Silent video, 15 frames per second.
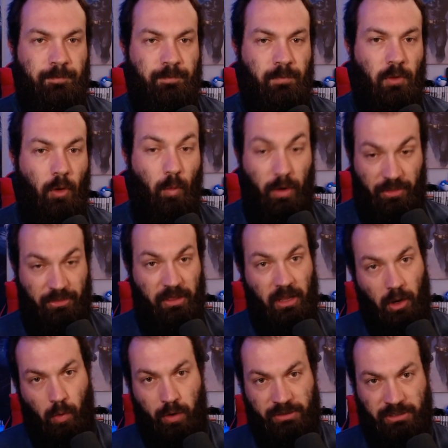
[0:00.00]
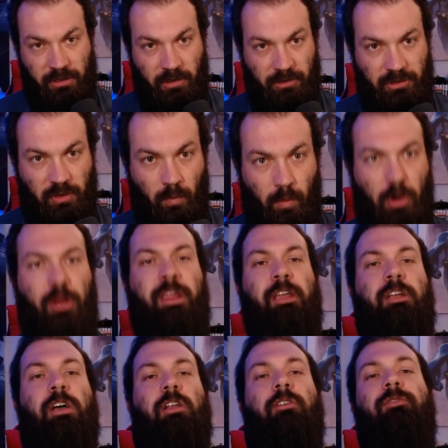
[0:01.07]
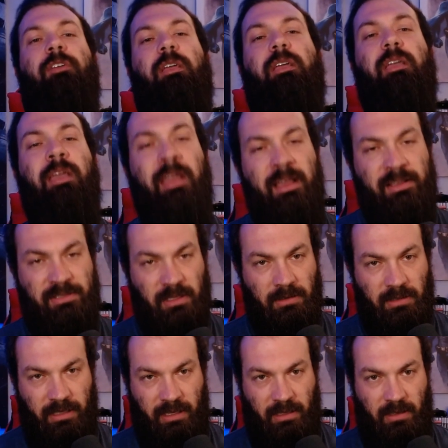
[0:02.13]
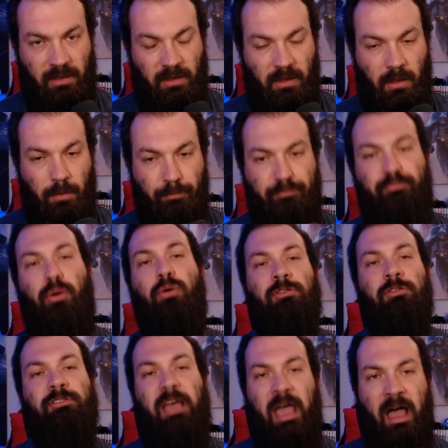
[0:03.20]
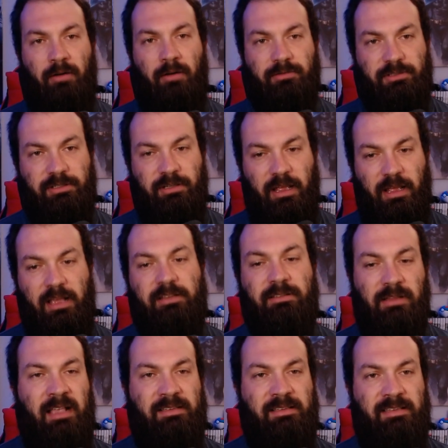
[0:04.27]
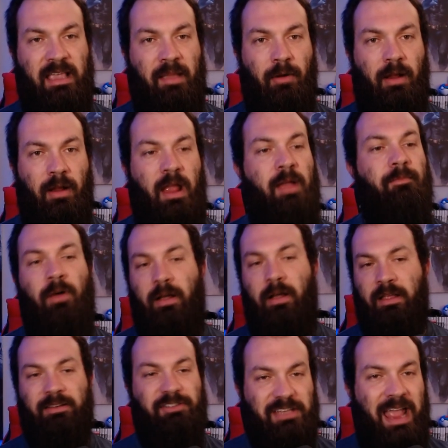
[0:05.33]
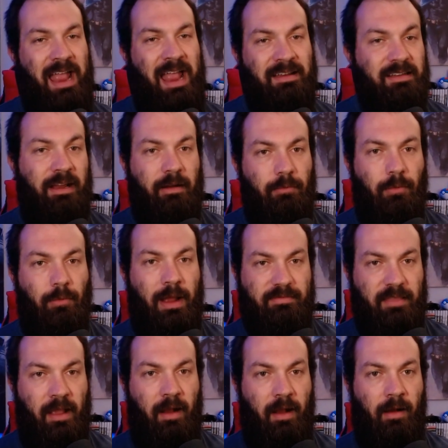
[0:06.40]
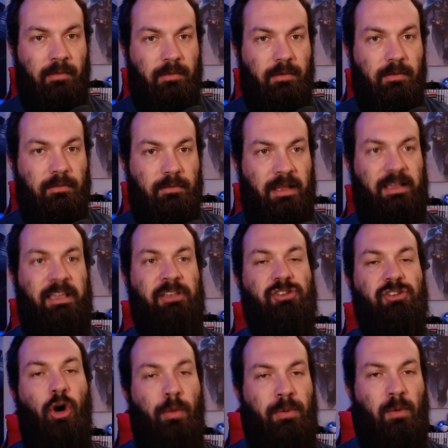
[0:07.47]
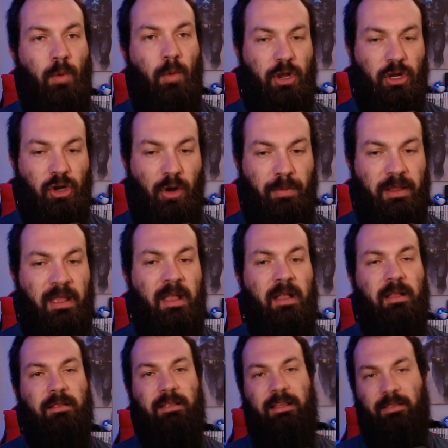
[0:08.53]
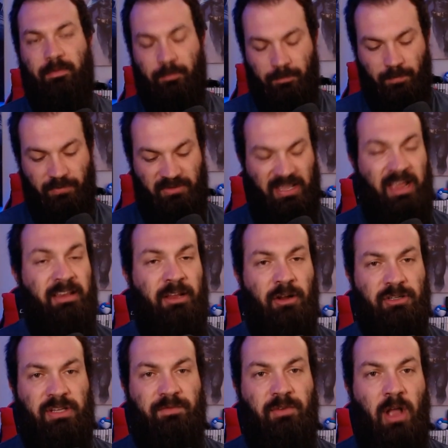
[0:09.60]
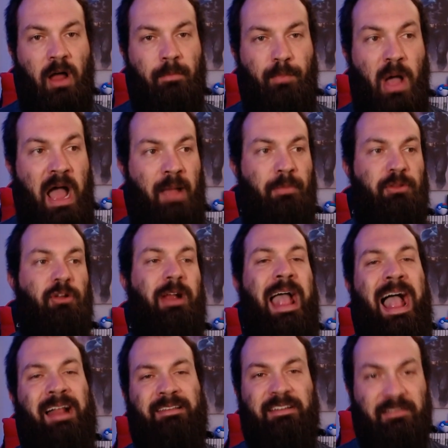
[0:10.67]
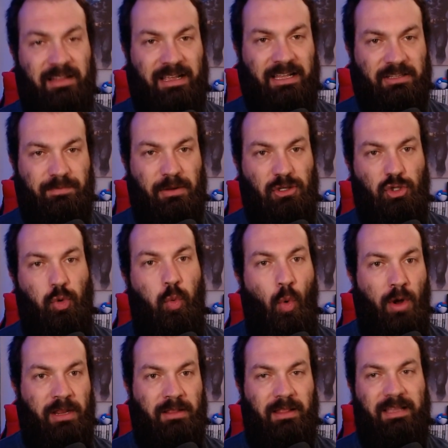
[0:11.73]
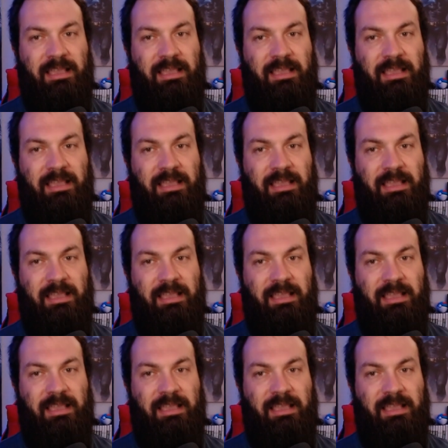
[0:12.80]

with the Inquisitors, where he could have easily pulled out his lightsaber and fucking just ended it right there. Like, he's Obi Wan Kenobi. Like, 10 years have gone by, but they're acting like it's been 20. Like, he